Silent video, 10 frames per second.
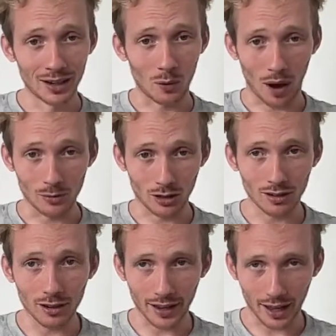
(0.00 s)
where I'm just
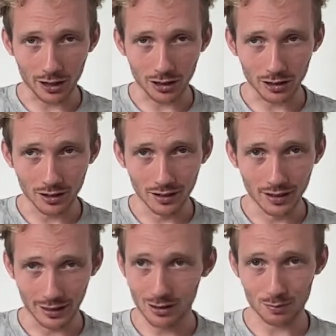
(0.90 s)
looking at her
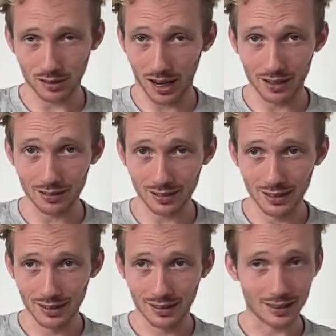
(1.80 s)
in surprise.
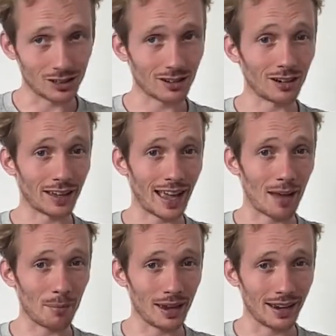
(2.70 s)
And she's looking at
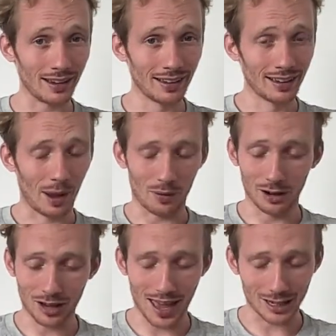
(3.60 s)
me. And we'll
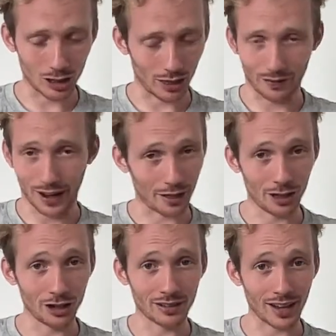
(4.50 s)
look at each other for like
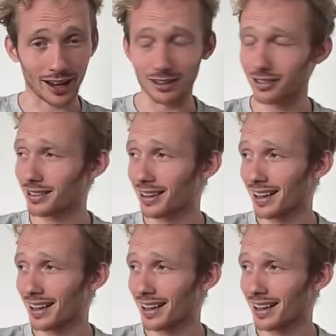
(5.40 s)
30 seconds.